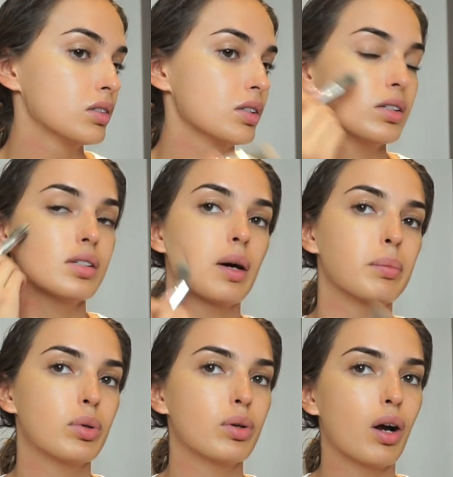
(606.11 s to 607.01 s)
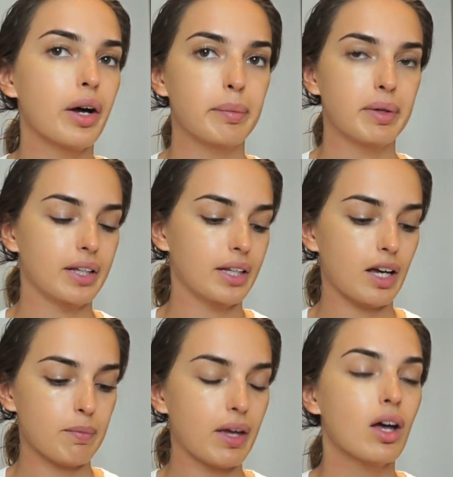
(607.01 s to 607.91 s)
This is that primer that
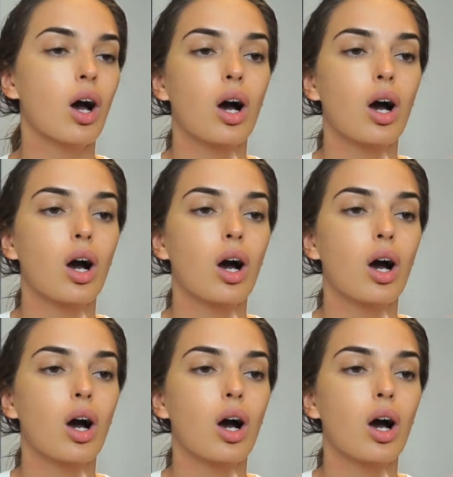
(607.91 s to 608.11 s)
gave me.